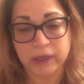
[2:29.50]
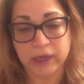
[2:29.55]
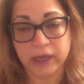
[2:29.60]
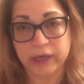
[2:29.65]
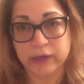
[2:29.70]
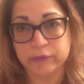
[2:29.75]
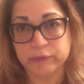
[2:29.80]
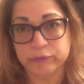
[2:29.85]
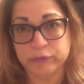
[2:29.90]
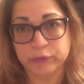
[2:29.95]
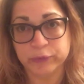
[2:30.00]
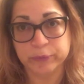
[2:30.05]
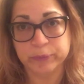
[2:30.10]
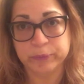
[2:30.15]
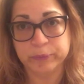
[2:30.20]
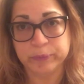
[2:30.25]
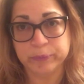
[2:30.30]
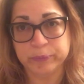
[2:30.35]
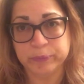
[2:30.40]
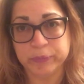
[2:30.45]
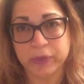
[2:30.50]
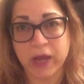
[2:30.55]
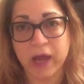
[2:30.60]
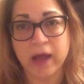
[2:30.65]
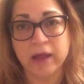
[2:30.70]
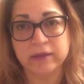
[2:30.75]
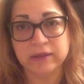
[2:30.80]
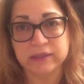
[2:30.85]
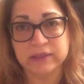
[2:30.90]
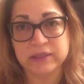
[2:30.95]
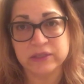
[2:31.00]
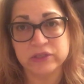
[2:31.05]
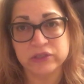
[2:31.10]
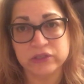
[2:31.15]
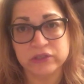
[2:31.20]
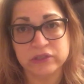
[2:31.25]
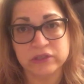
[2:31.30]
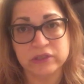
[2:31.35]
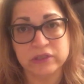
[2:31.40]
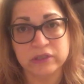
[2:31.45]
And for
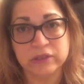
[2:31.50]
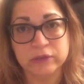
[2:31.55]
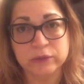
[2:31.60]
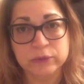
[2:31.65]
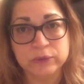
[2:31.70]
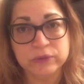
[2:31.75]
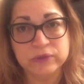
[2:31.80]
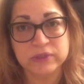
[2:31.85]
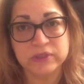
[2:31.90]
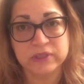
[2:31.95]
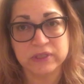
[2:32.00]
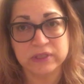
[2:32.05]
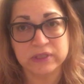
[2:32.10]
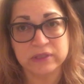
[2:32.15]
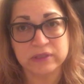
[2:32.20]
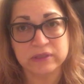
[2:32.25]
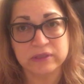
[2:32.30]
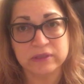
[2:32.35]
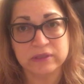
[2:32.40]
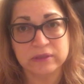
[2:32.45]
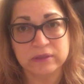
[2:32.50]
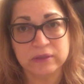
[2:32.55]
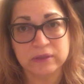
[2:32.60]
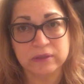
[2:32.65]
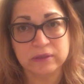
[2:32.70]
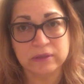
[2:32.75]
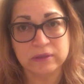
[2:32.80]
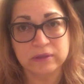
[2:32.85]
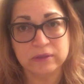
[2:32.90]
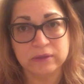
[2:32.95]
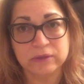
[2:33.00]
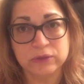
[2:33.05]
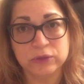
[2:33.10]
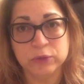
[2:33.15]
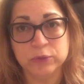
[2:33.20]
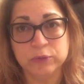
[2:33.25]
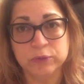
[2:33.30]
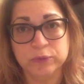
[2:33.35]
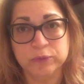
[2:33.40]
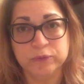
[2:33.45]
politicians to use this
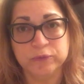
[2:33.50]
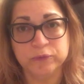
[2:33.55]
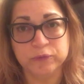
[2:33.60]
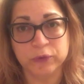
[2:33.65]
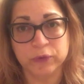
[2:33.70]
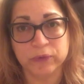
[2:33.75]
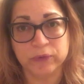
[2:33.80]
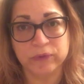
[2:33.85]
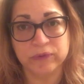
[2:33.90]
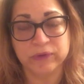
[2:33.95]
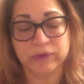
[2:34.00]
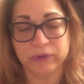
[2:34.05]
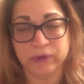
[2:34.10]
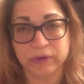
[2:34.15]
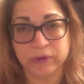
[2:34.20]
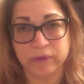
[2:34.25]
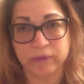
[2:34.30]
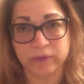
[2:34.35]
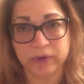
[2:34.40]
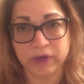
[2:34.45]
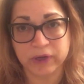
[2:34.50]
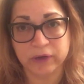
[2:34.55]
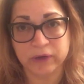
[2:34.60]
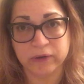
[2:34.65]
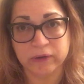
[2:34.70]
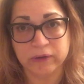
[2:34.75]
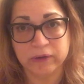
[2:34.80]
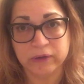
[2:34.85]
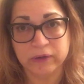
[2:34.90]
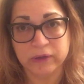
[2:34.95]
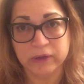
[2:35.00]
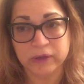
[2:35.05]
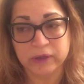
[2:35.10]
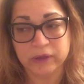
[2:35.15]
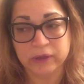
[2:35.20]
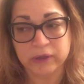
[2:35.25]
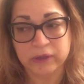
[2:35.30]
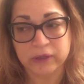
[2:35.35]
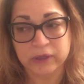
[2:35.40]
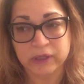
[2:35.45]
to further their career
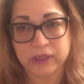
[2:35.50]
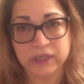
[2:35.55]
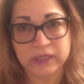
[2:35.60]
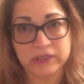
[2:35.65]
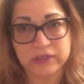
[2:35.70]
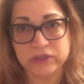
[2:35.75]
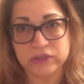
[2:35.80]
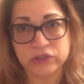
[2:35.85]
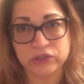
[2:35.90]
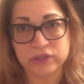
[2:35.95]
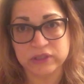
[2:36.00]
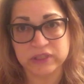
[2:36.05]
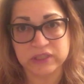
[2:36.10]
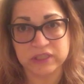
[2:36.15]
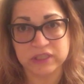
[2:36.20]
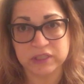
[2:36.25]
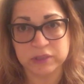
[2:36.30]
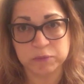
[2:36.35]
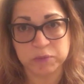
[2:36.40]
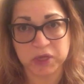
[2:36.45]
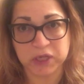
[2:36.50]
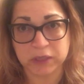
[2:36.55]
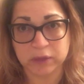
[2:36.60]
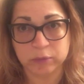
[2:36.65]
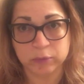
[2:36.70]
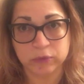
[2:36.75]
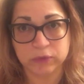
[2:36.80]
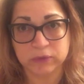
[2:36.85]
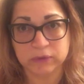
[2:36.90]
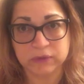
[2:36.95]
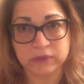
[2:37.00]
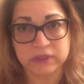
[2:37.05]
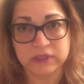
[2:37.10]
is just despicable.